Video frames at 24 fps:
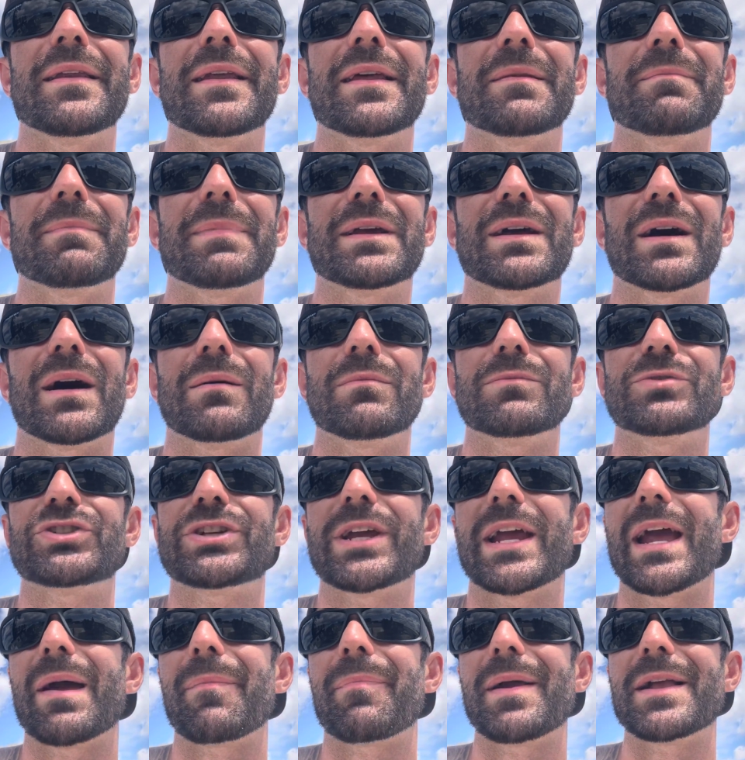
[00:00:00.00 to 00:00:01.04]
and become
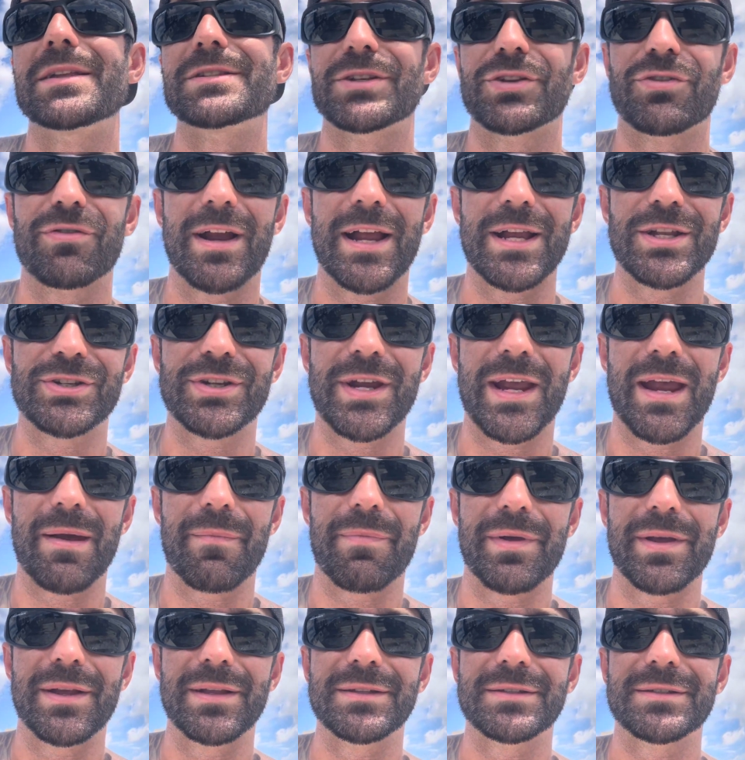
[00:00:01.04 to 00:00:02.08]
champions and grand
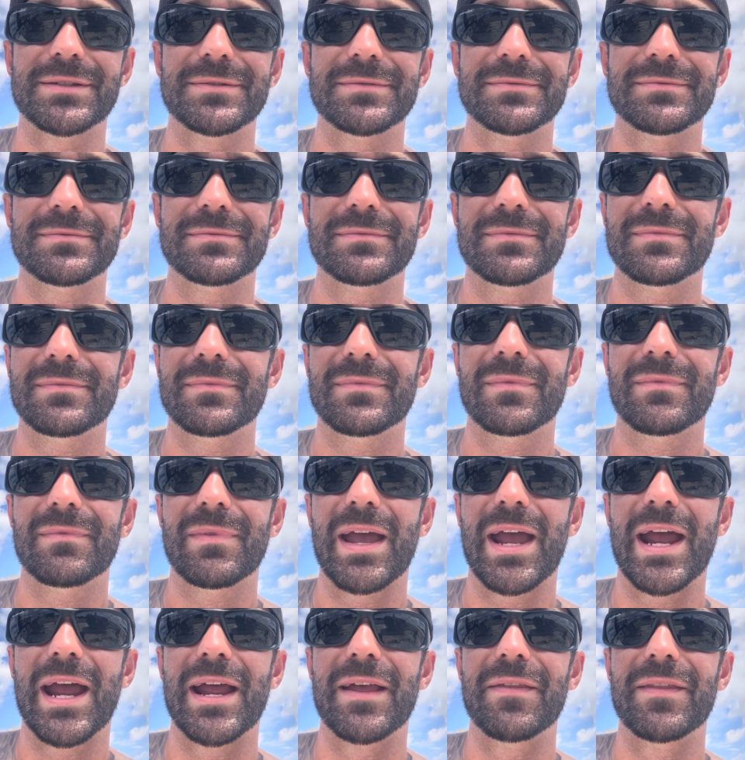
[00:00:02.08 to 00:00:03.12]
champions.
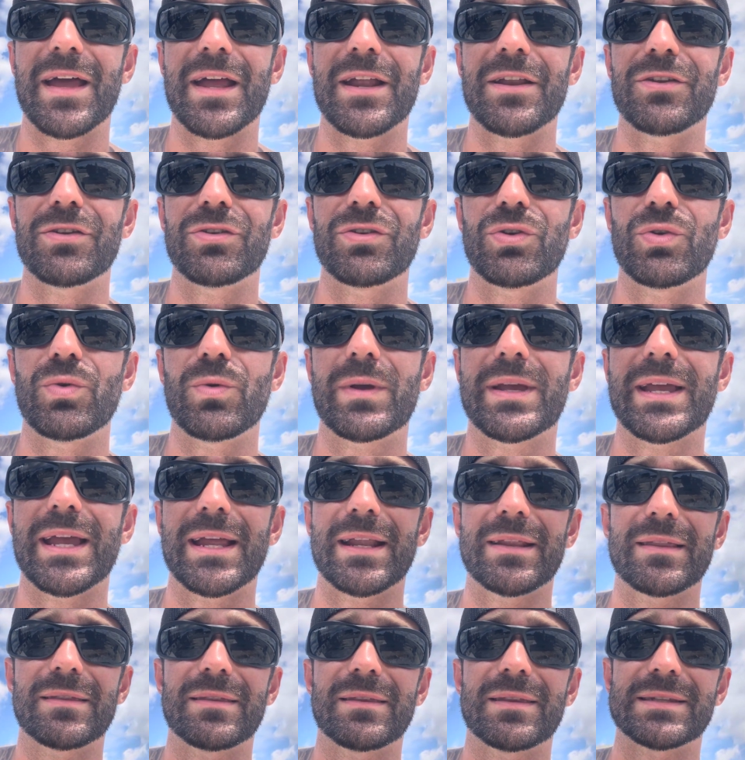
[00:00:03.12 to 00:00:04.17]
And then you
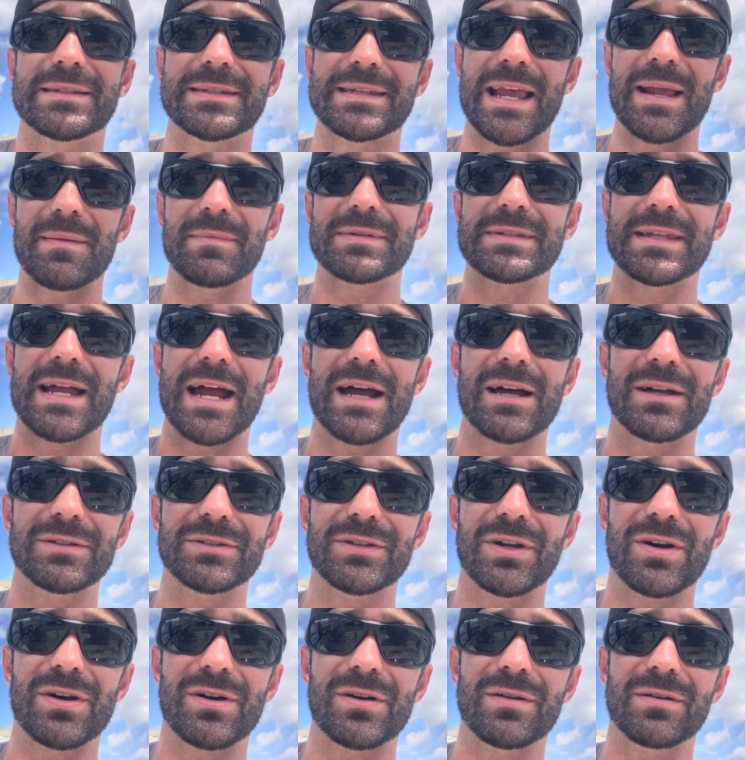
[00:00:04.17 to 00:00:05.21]
get the same style
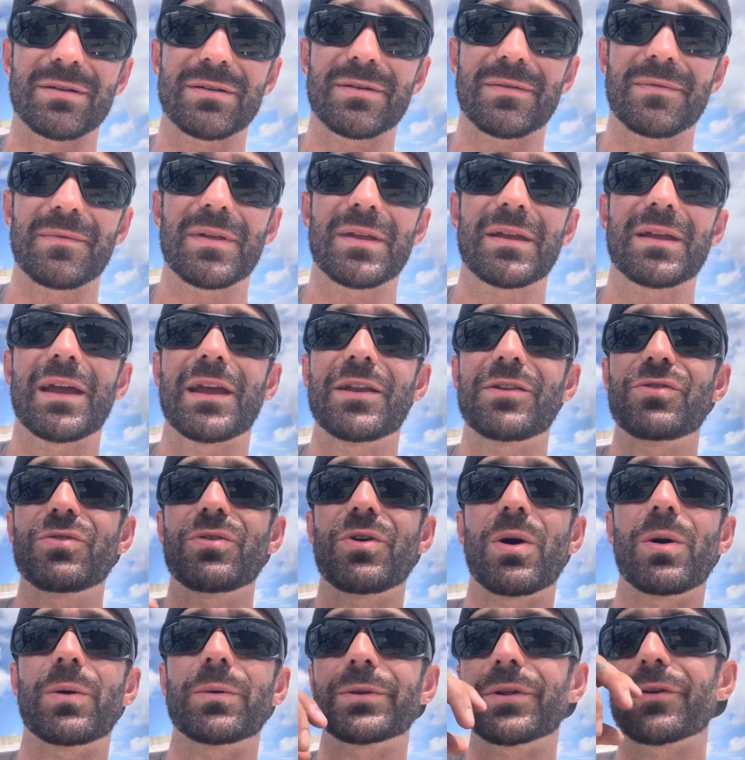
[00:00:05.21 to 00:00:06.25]
dog and you
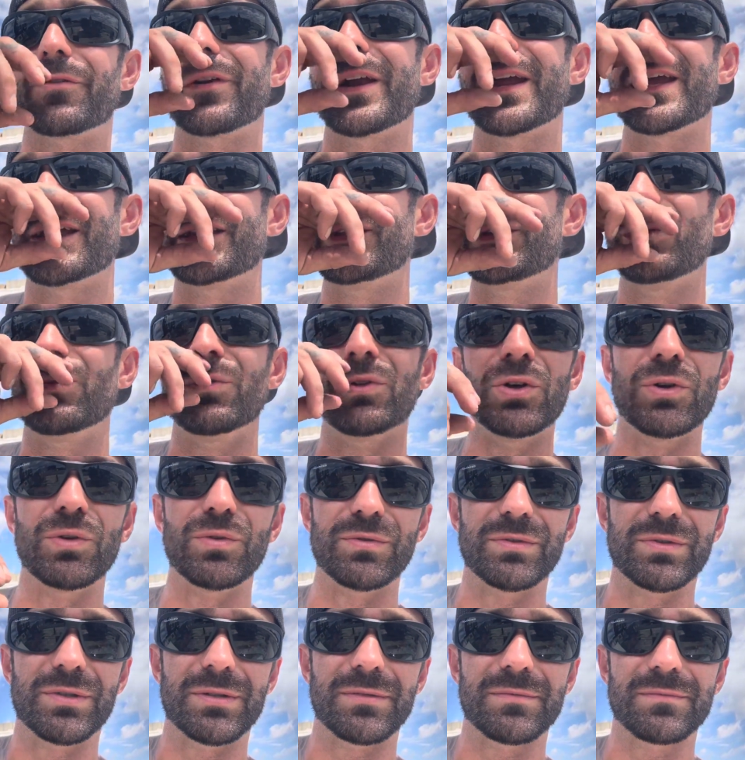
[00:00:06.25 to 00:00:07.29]
go in the ring and you
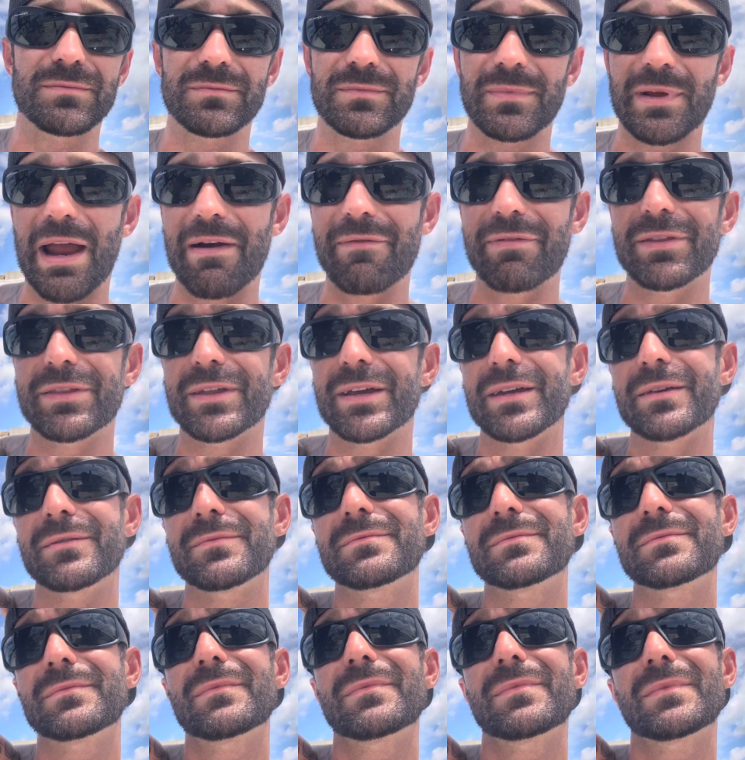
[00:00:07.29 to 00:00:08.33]
lose everything.
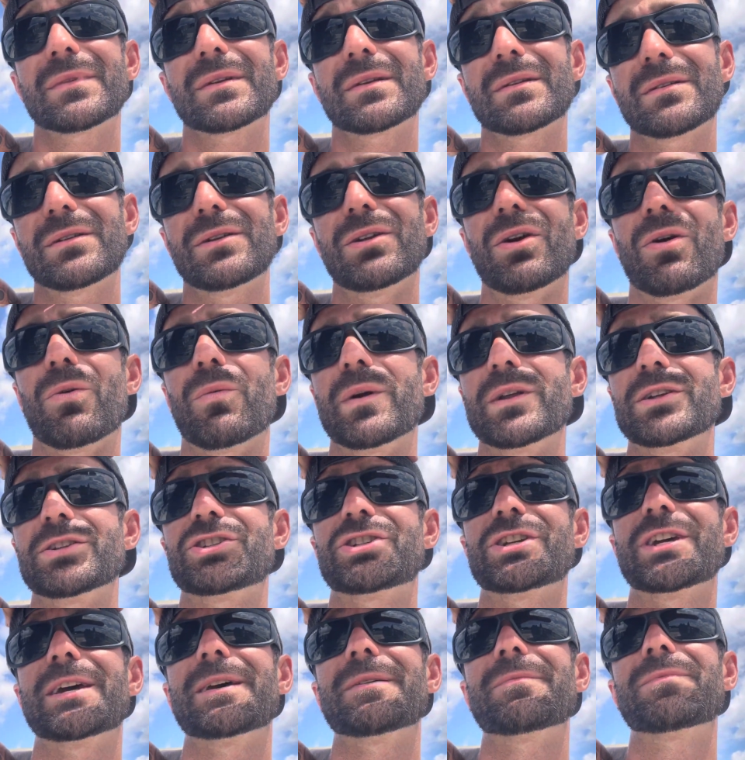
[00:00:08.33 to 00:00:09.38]
You don't win
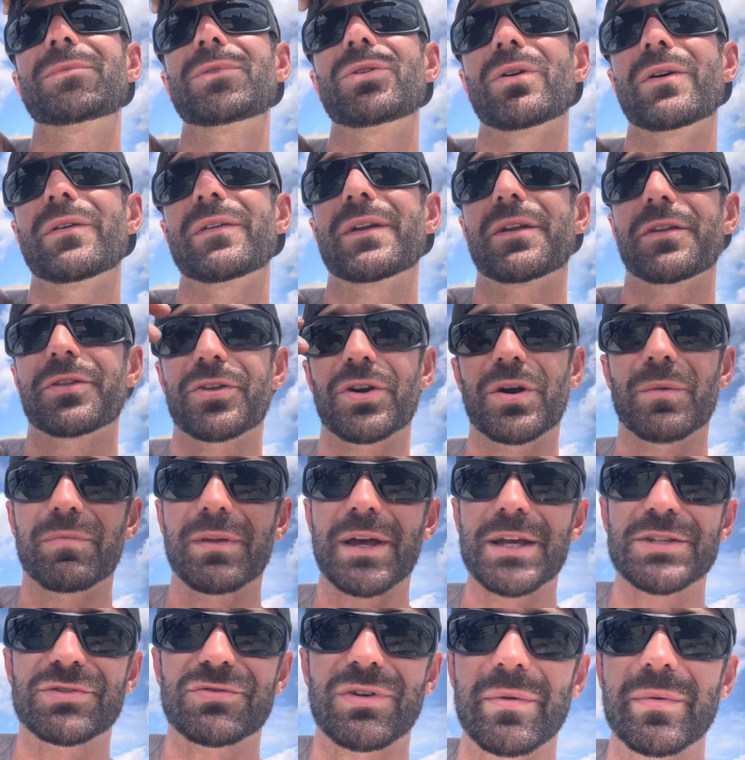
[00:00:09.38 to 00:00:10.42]
shit. You're going to get a third
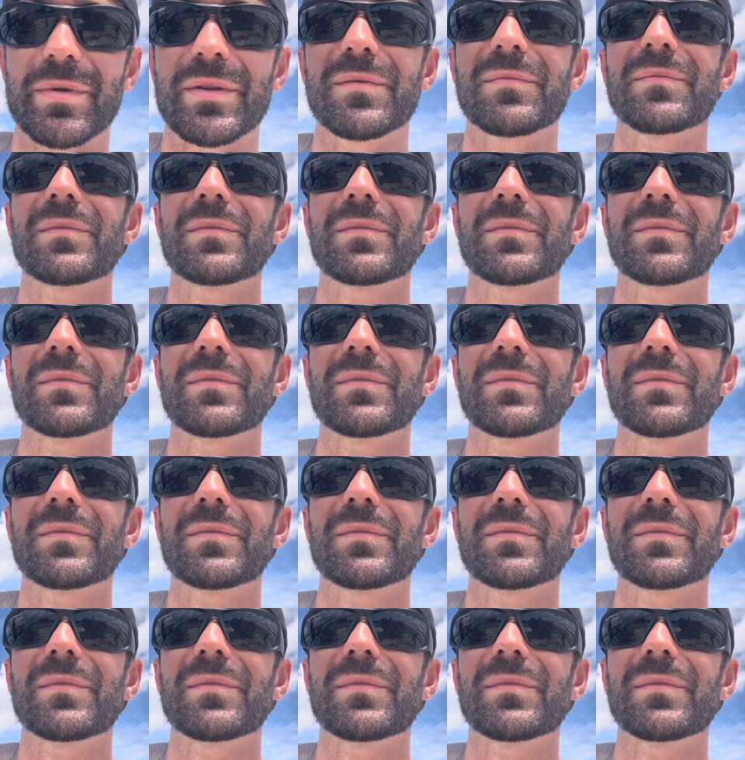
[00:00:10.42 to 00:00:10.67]
place ribbon.